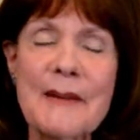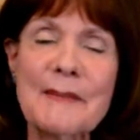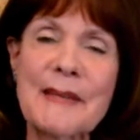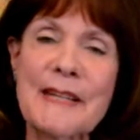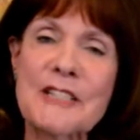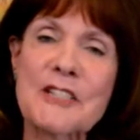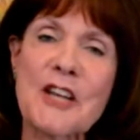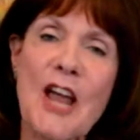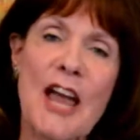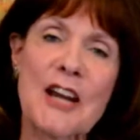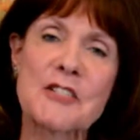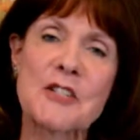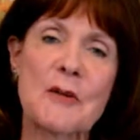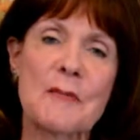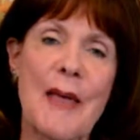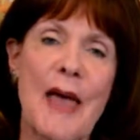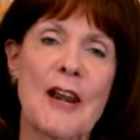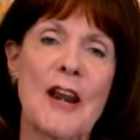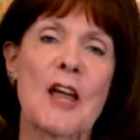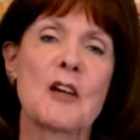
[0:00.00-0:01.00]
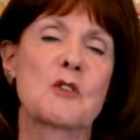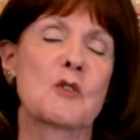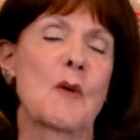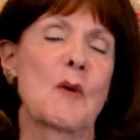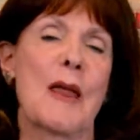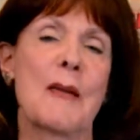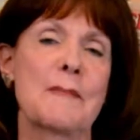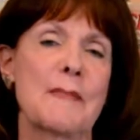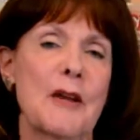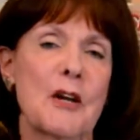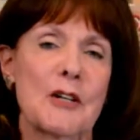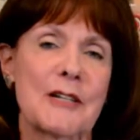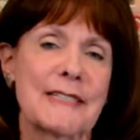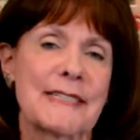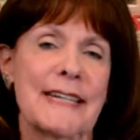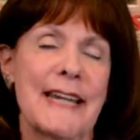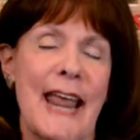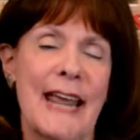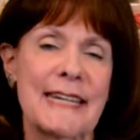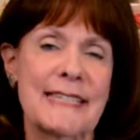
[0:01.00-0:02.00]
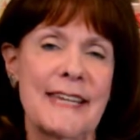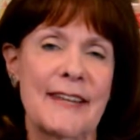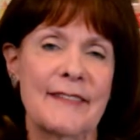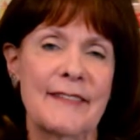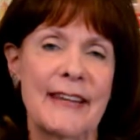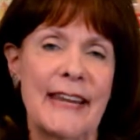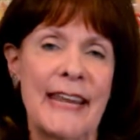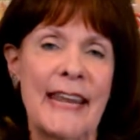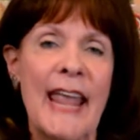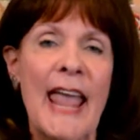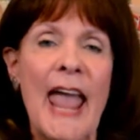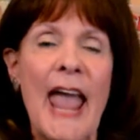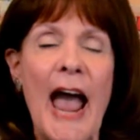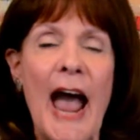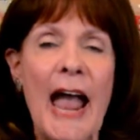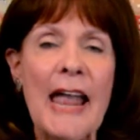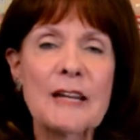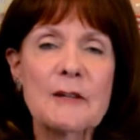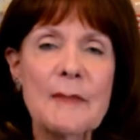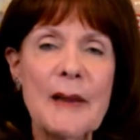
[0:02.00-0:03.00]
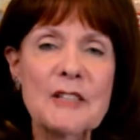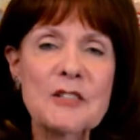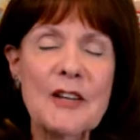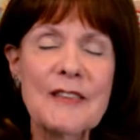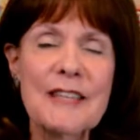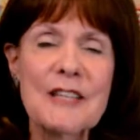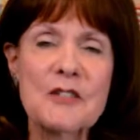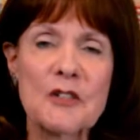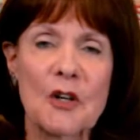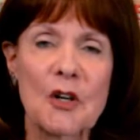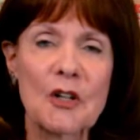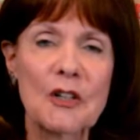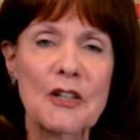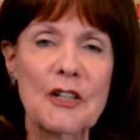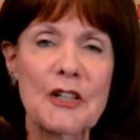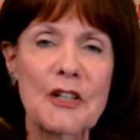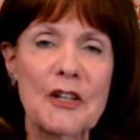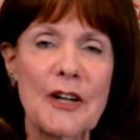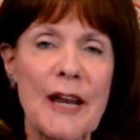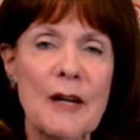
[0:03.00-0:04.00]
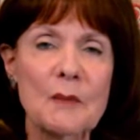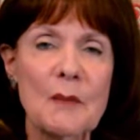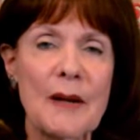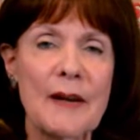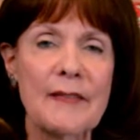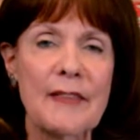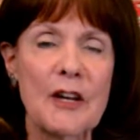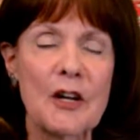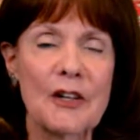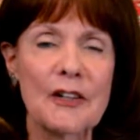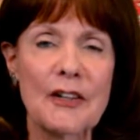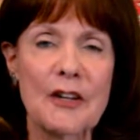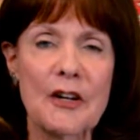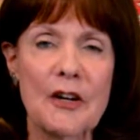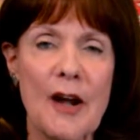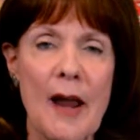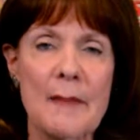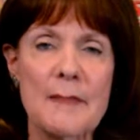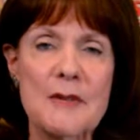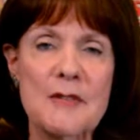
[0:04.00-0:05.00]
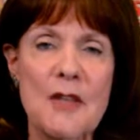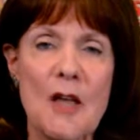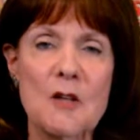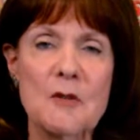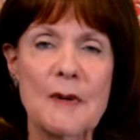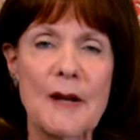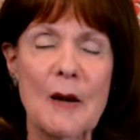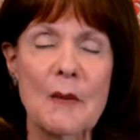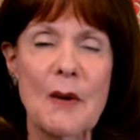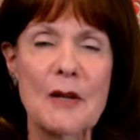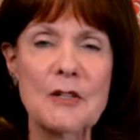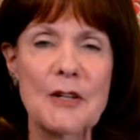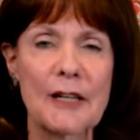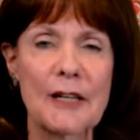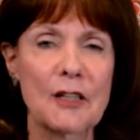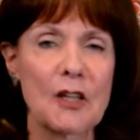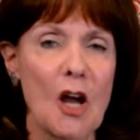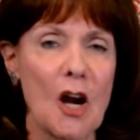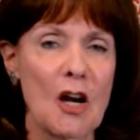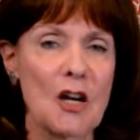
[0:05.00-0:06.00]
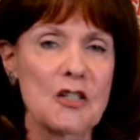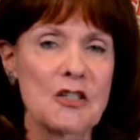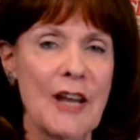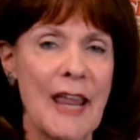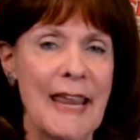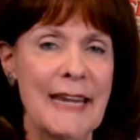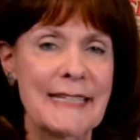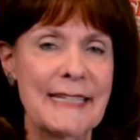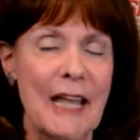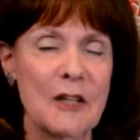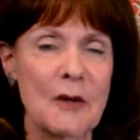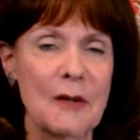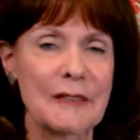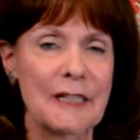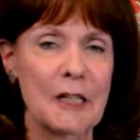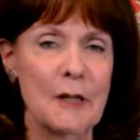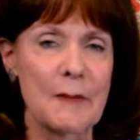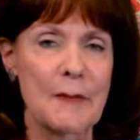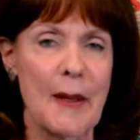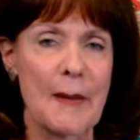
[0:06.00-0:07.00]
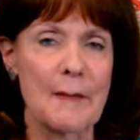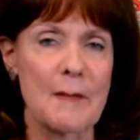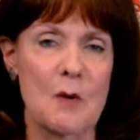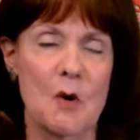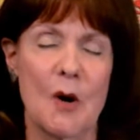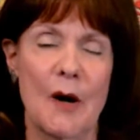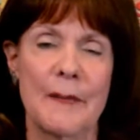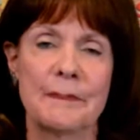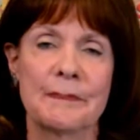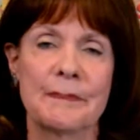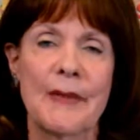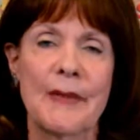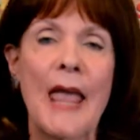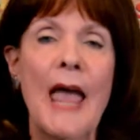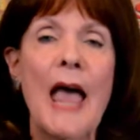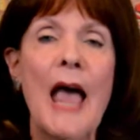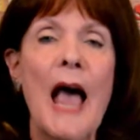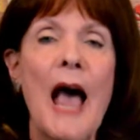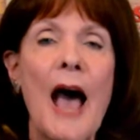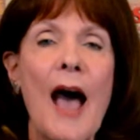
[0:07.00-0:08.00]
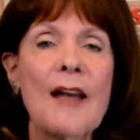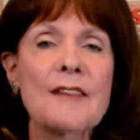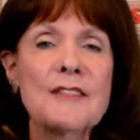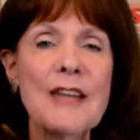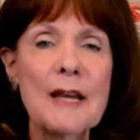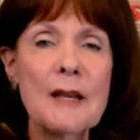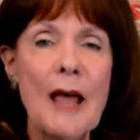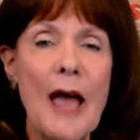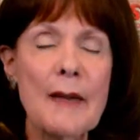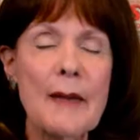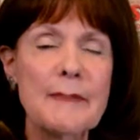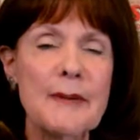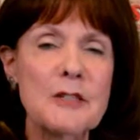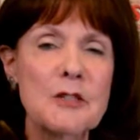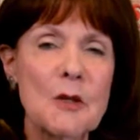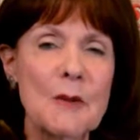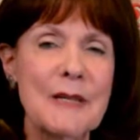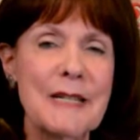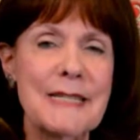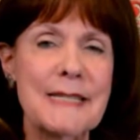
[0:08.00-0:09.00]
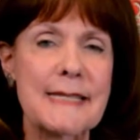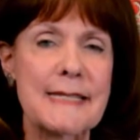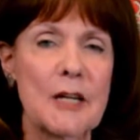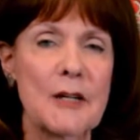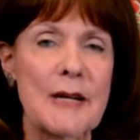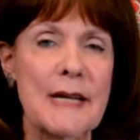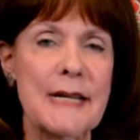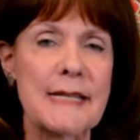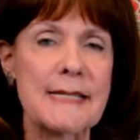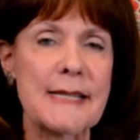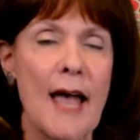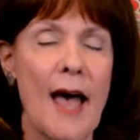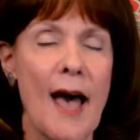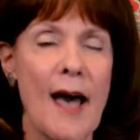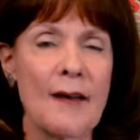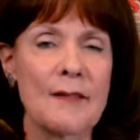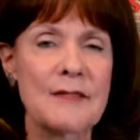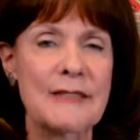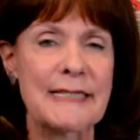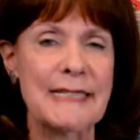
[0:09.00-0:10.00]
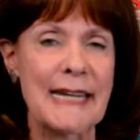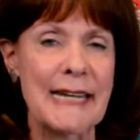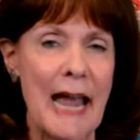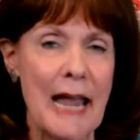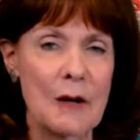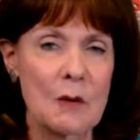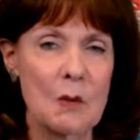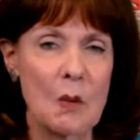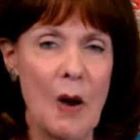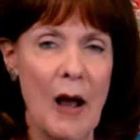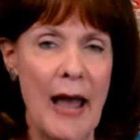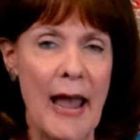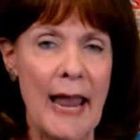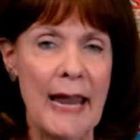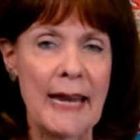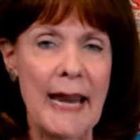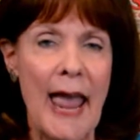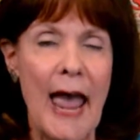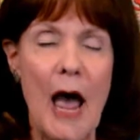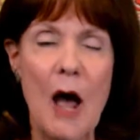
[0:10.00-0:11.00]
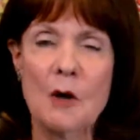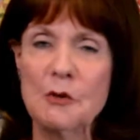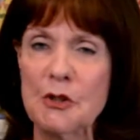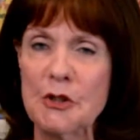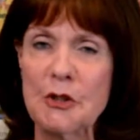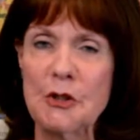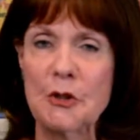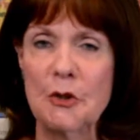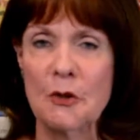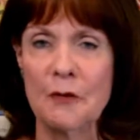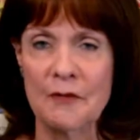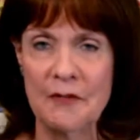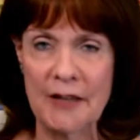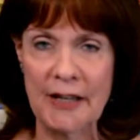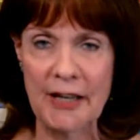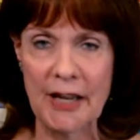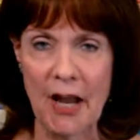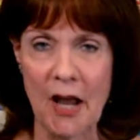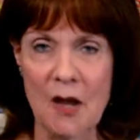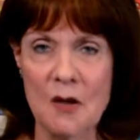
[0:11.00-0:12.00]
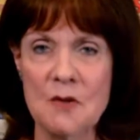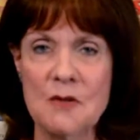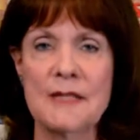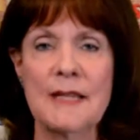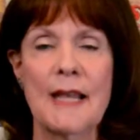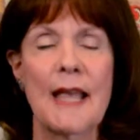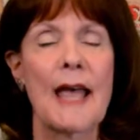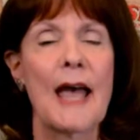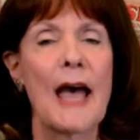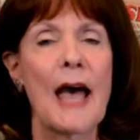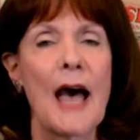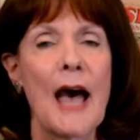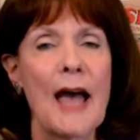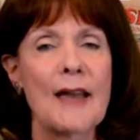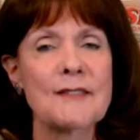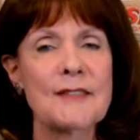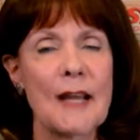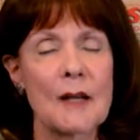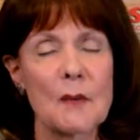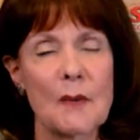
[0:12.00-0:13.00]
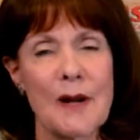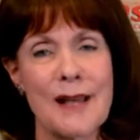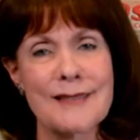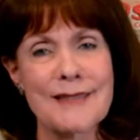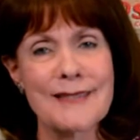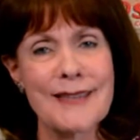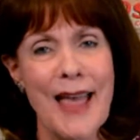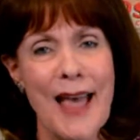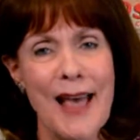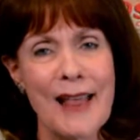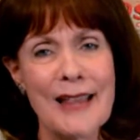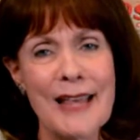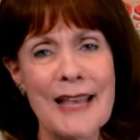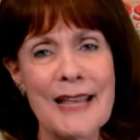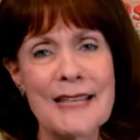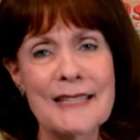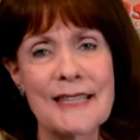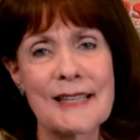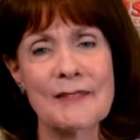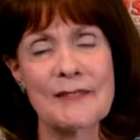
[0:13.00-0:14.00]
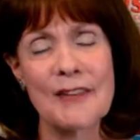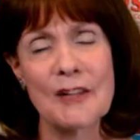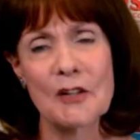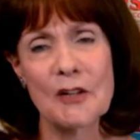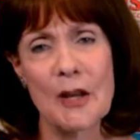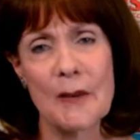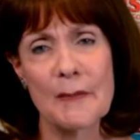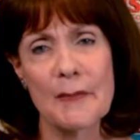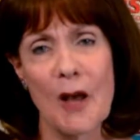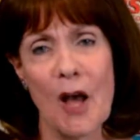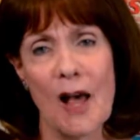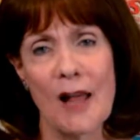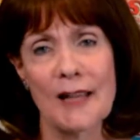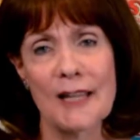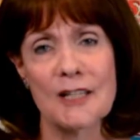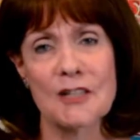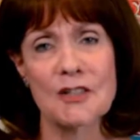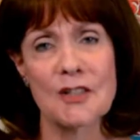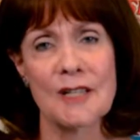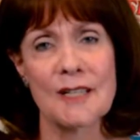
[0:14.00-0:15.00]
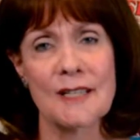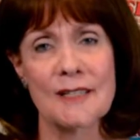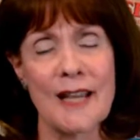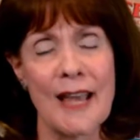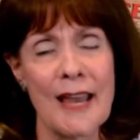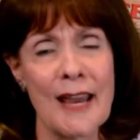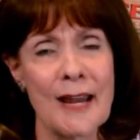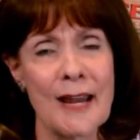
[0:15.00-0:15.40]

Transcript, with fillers: I'm going to talk to you about a grandparenting activity. I had mentioned this earlier in one of the earlier episodes, but I want to enlarge and tell you a little bit more. I've been doing a series of DIY how-to videos. I've done one on salads and fingernail polish and